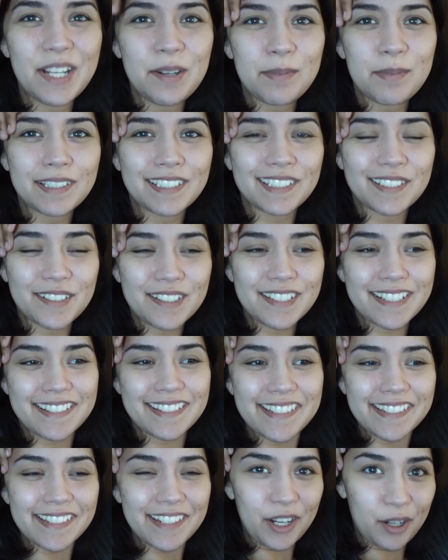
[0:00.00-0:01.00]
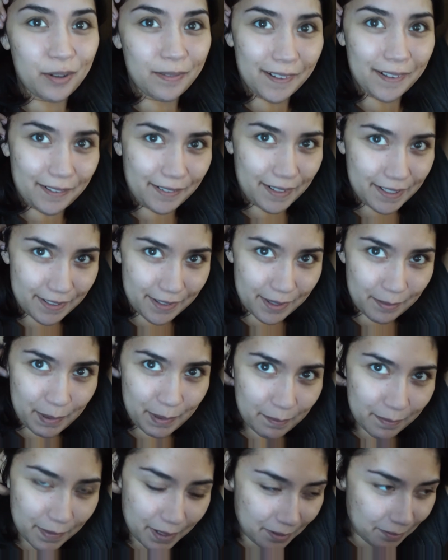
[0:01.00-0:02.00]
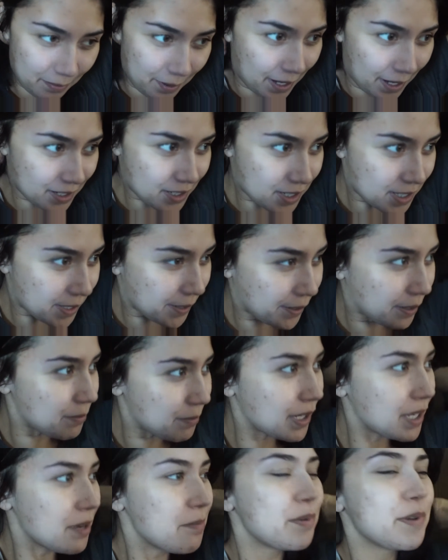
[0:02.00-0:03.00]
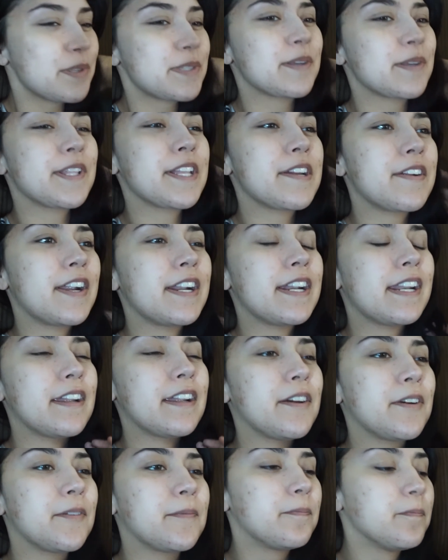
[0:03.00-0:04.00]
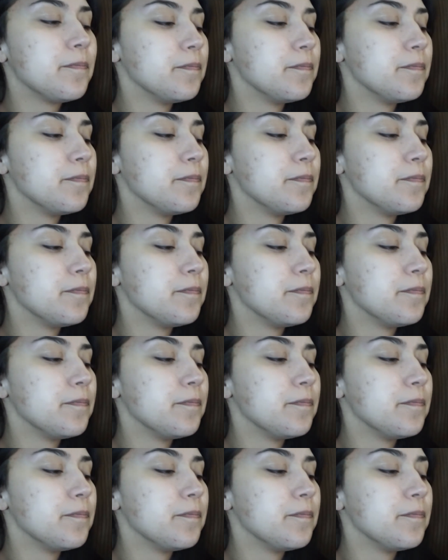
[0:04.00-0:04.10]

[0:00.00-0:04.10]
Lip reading: But little does she know we're going to the pumpkin patch. So I'm making pozole right now.